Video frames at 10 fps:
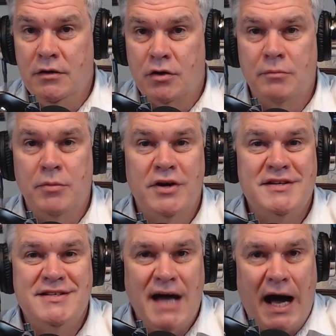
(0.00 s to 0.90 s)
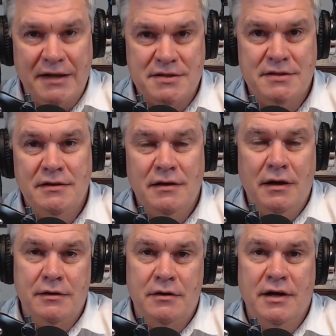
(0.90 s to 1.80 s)
you could put a dot
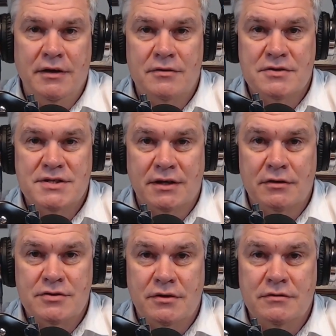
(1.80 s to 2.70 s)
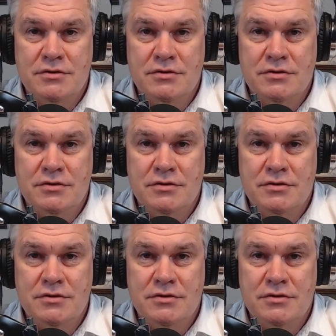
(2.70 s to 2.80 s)
underneath your signature.